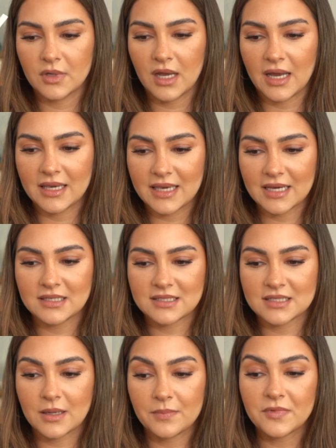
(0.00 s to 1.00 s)
I get
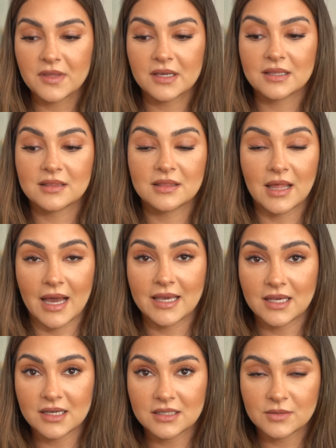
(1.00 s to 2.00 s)
something
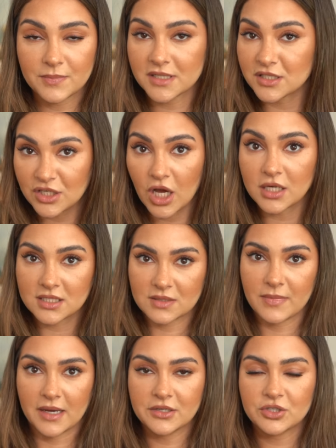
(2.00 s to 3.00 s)
like it, but not as
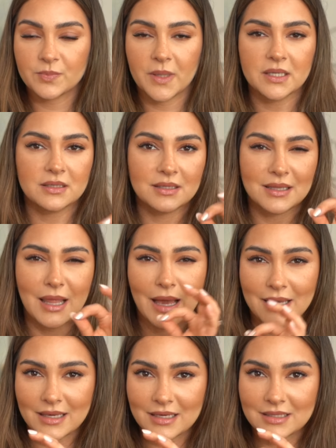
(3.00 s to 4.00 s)
much, but
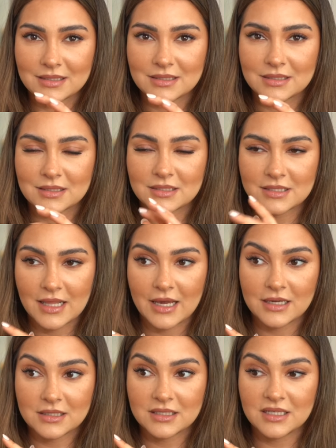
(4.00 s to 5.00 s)
like it
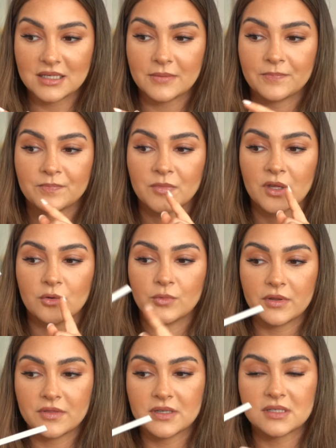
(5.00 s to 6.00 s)
slightly
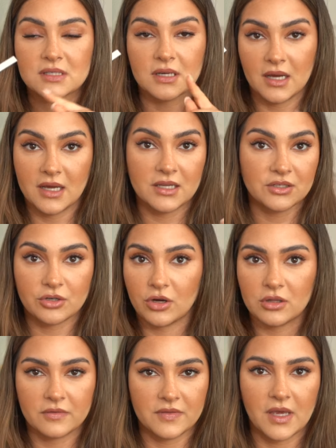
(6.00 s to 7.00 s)
with this and
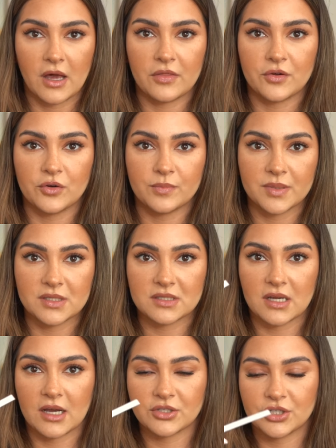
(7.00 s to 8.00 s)
all of the other
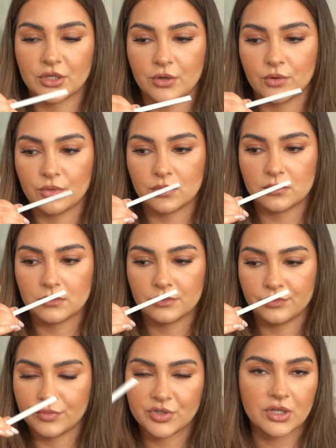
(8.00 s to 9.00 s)
pistachio
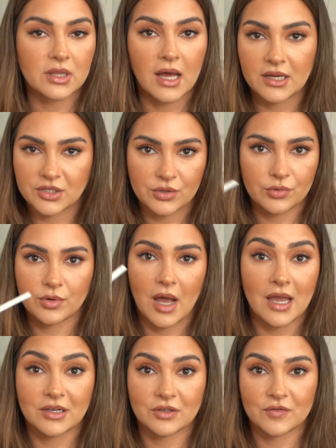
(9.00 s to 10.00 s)
gelato
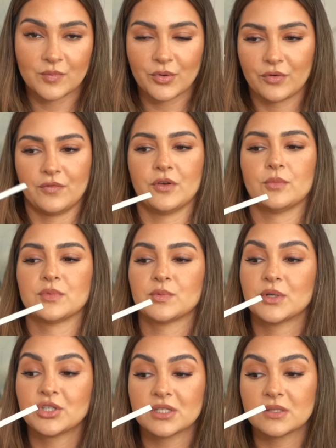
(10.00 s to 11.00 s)
kind of perfumes,
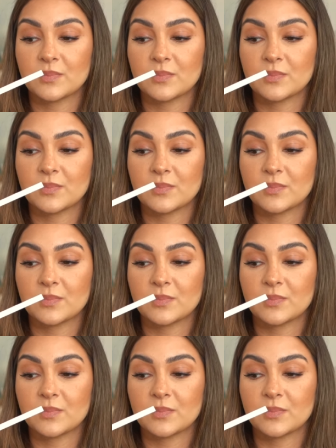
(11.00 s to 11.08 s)
which is